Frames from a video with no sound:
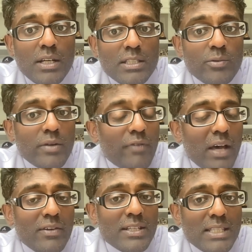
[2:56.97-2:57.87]
Hudson went
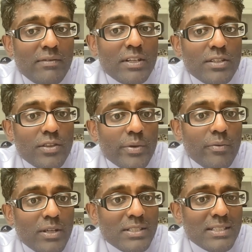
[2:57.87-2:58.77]
5 innings, 7 hits, and 3
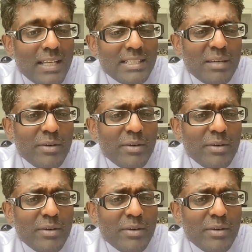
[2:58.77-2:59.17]
runs in his last